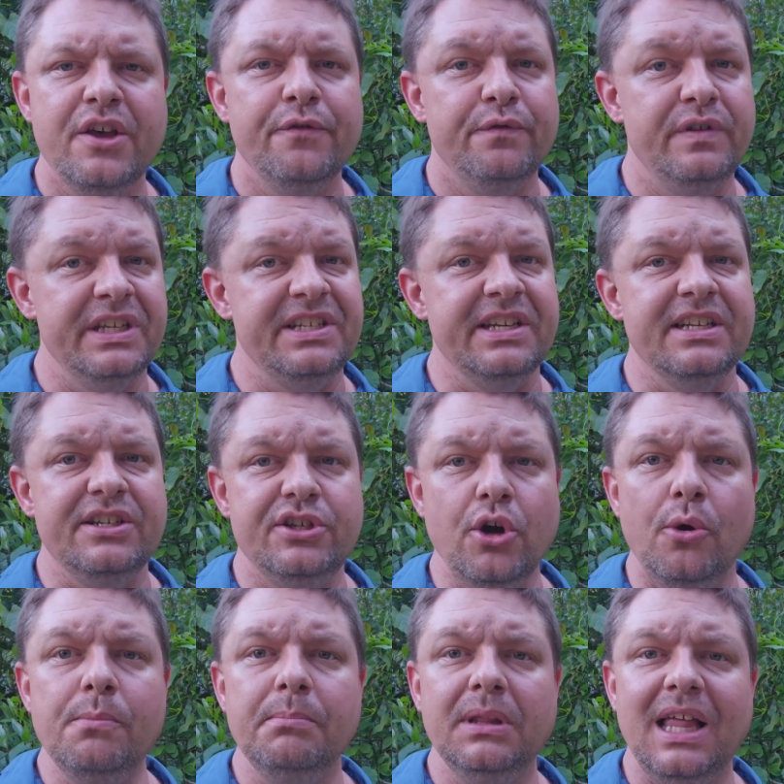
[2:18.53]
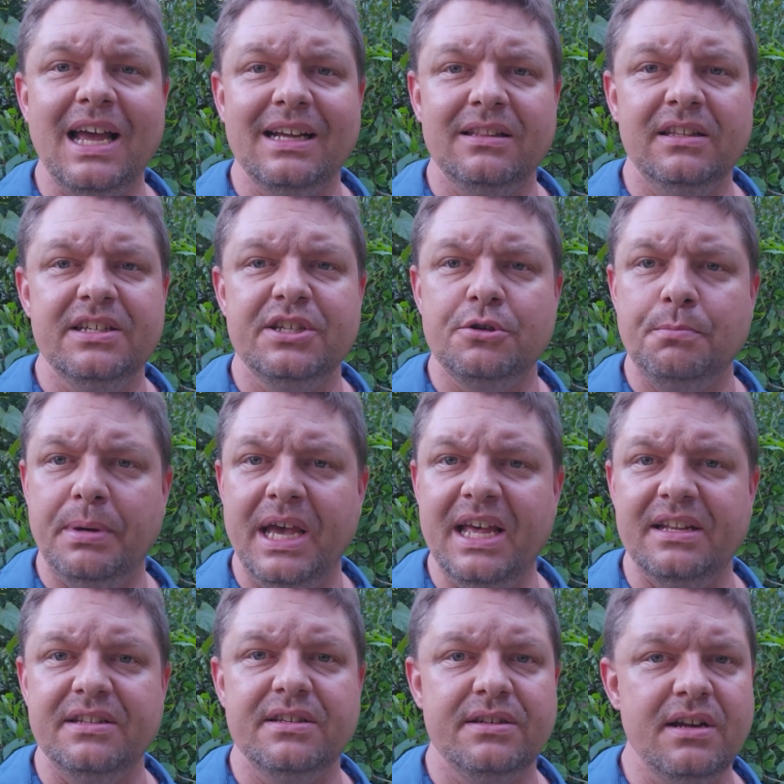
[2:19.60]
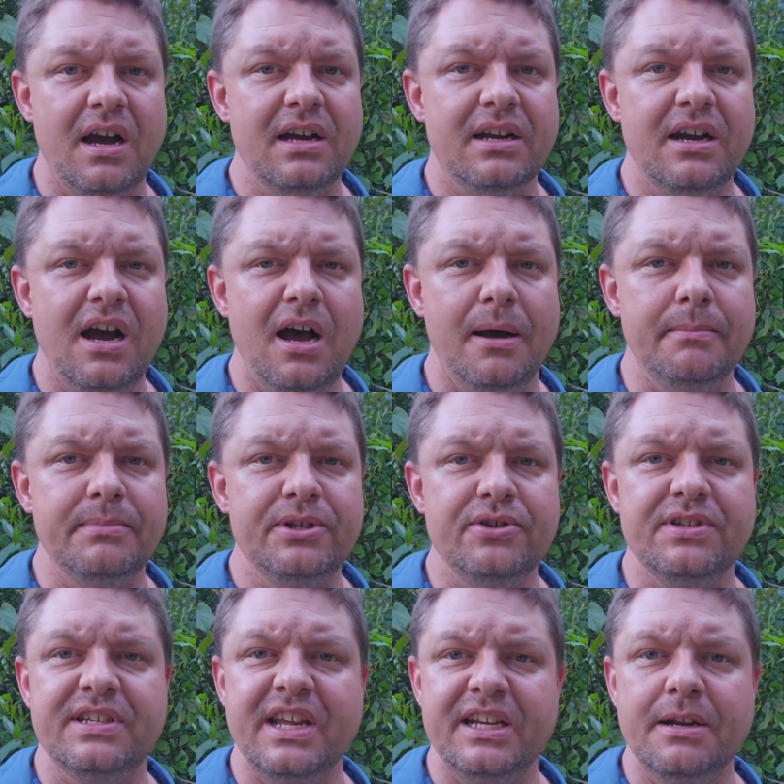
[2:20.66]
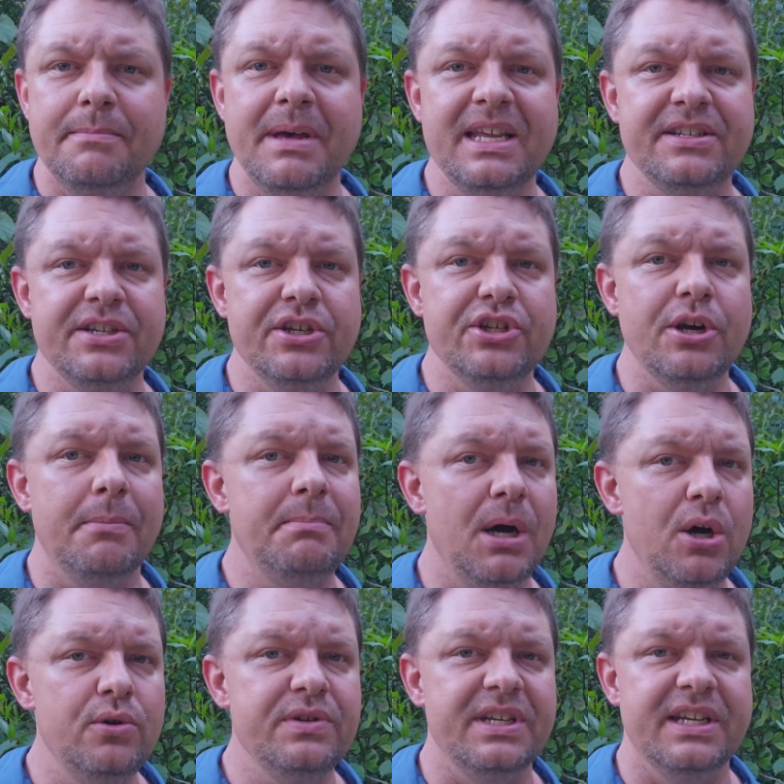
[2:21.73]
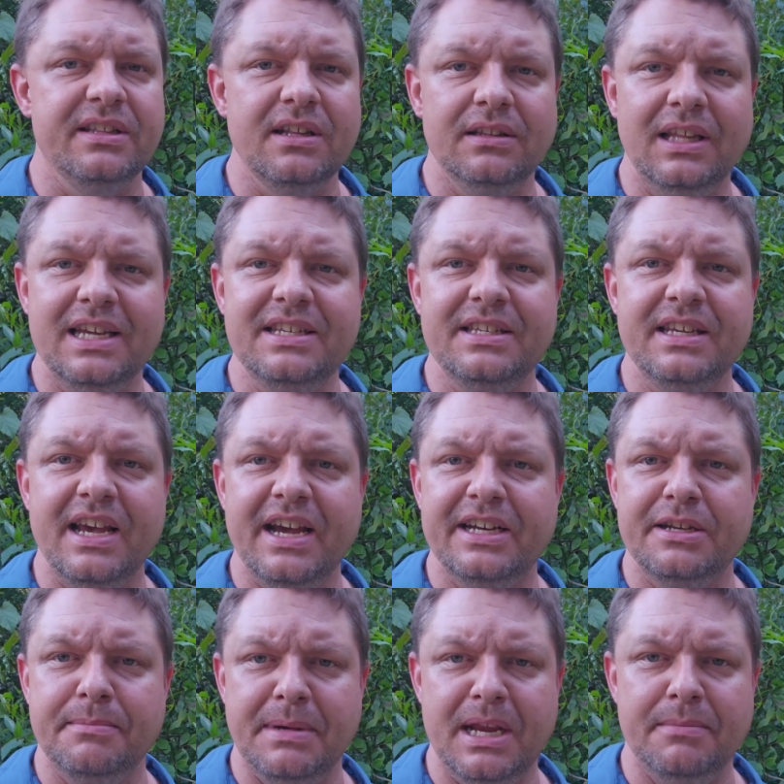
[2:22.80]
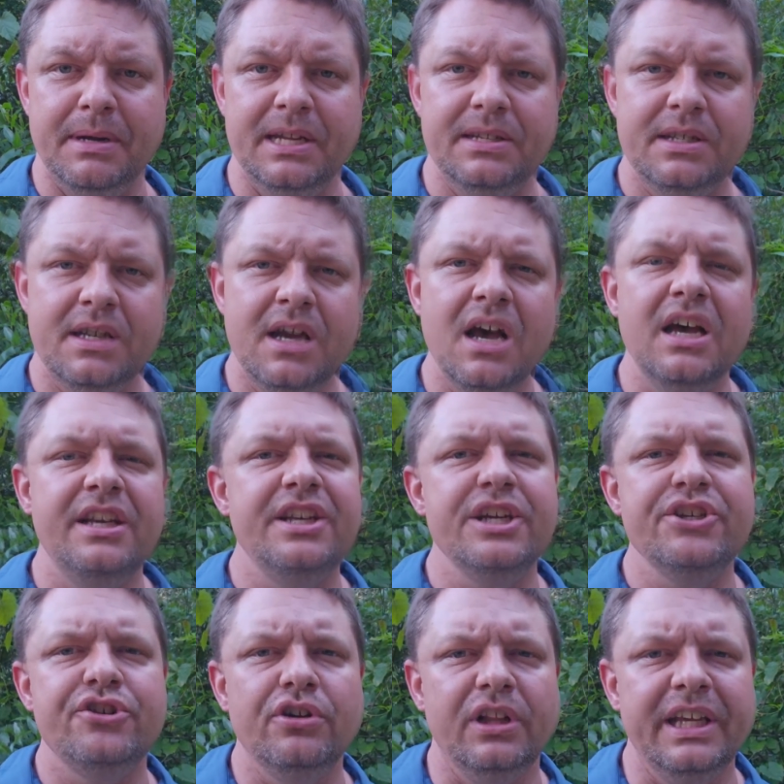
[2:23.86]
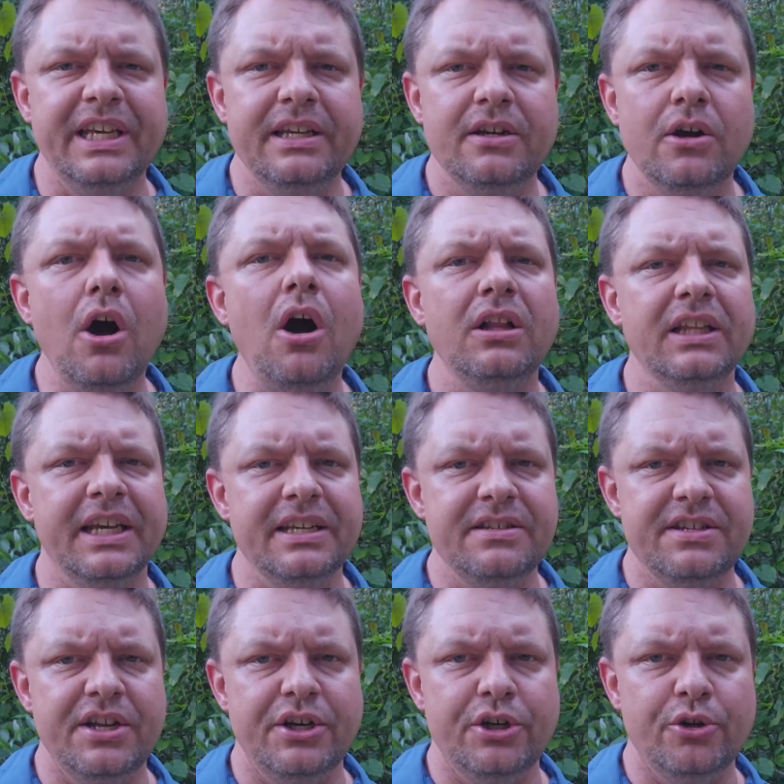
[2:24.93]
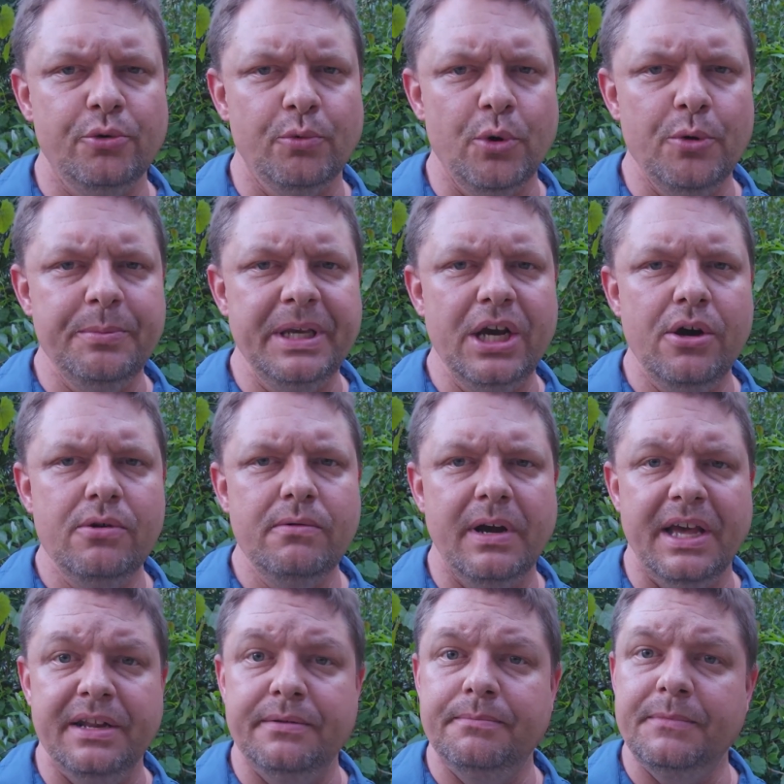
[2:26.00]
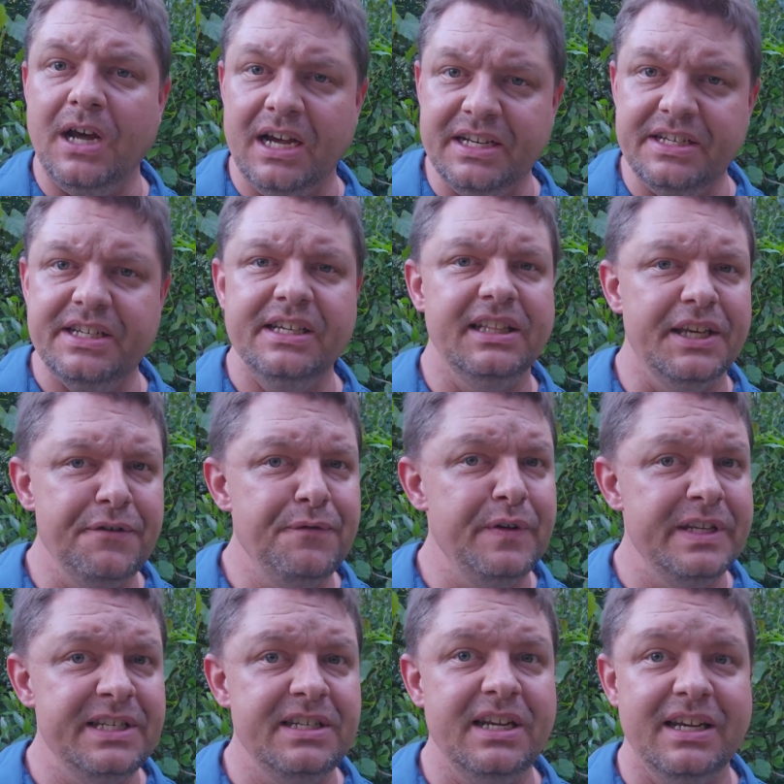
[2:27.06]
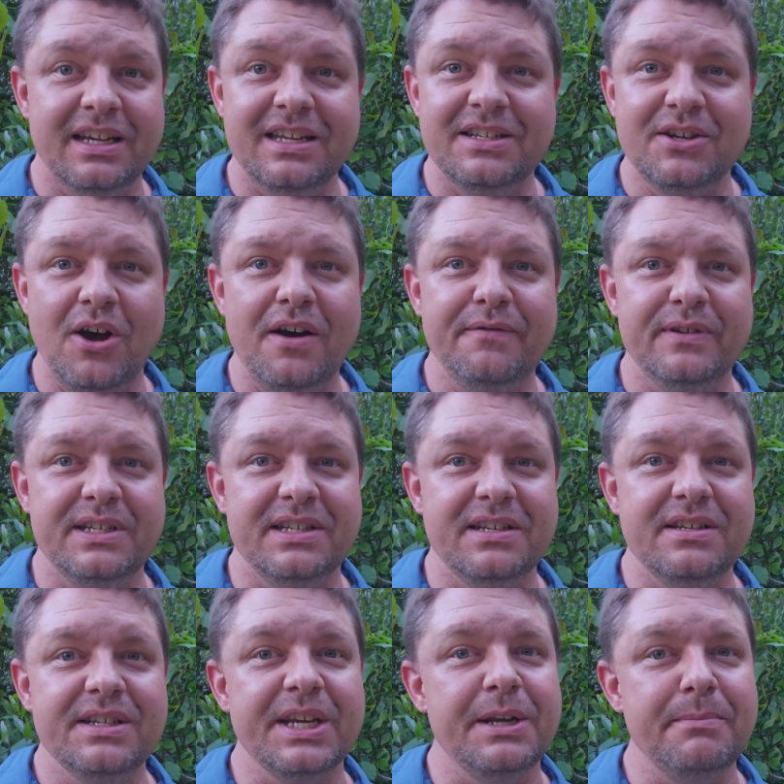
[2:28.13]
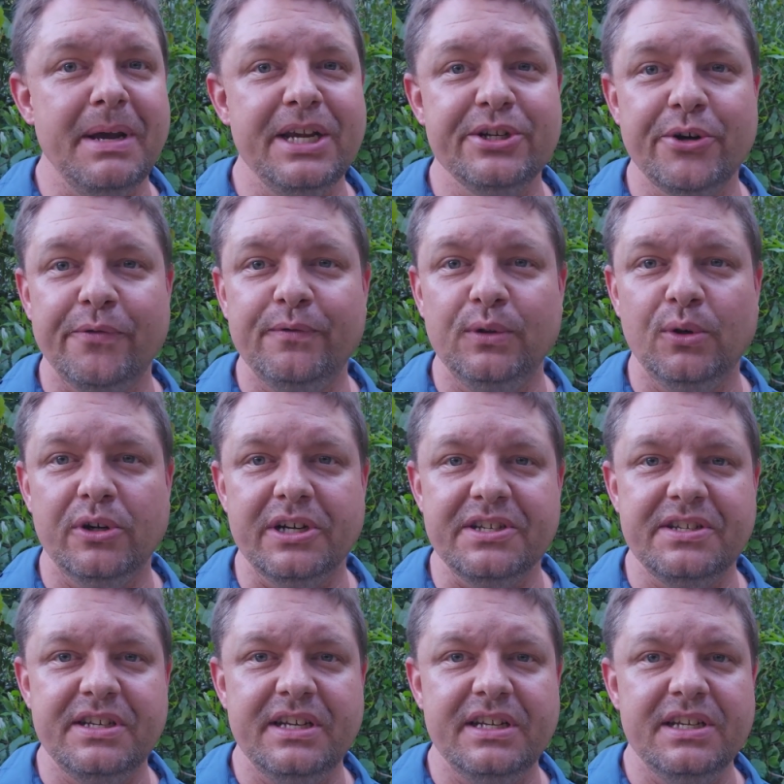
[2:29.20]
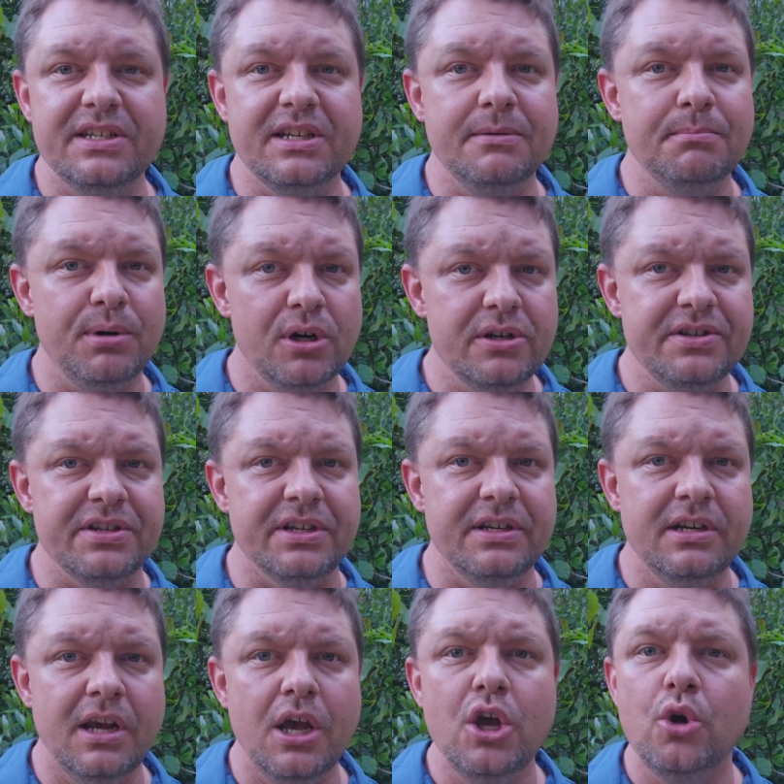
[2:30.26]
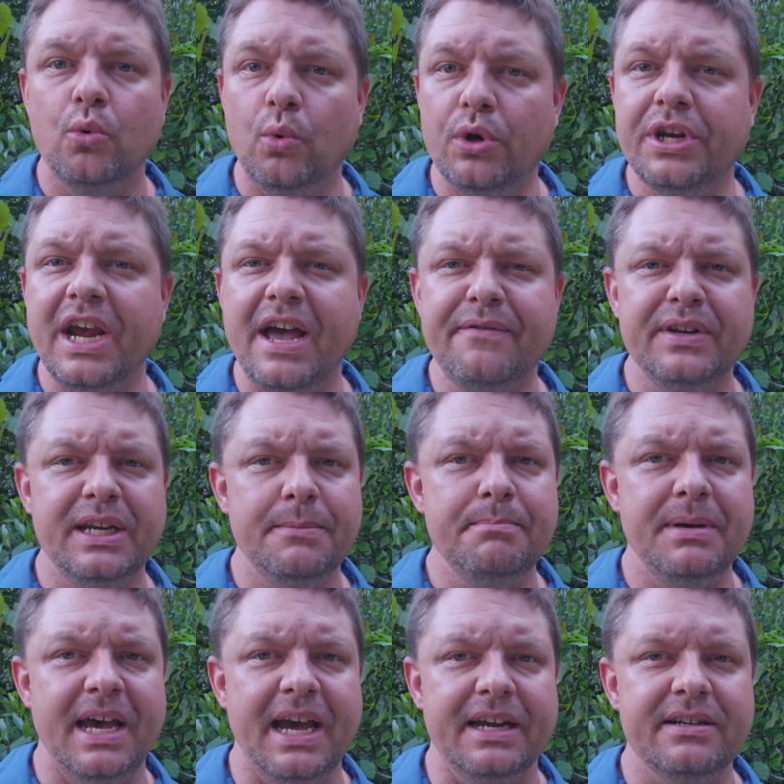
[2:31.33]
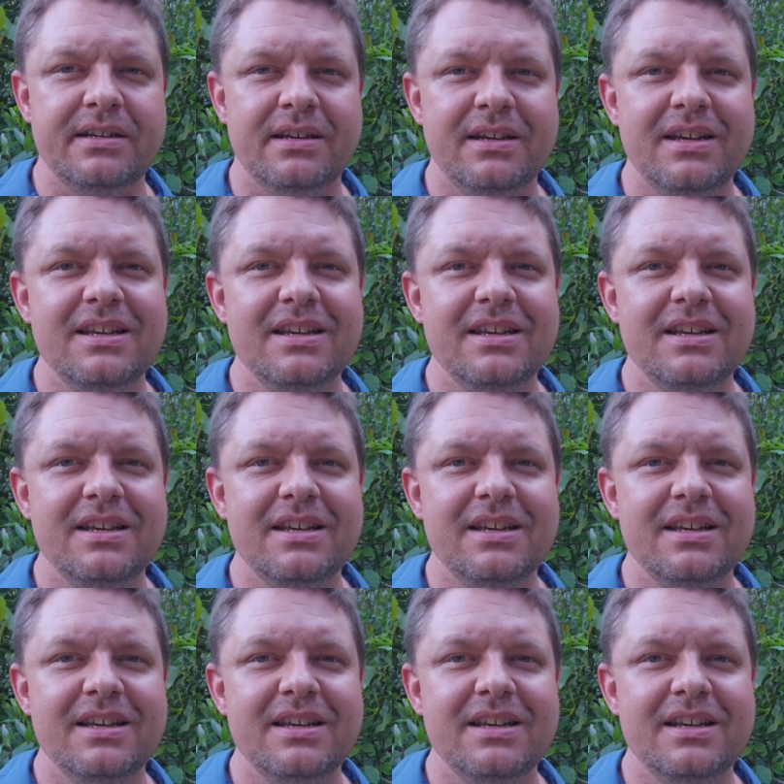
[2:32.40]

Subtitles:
Visit don'tblacklistpets.com to send a message opposing the Lacey Act Amendments. Additionally, calling Senator Rubio and ideally visiting his offices in major Florida cities in person would have an impact.